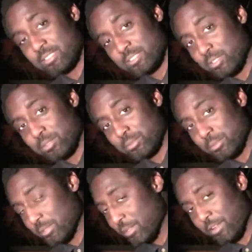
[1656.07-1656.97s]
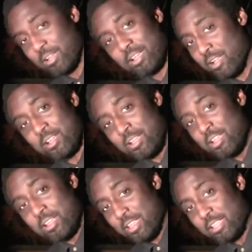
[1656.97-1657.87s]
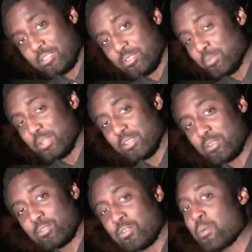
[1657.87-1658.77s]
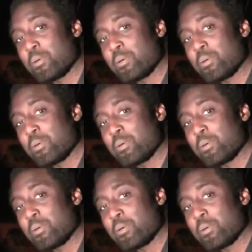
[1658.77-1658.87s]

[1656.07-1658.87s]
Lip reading: So yeah, that's gonna be the new group.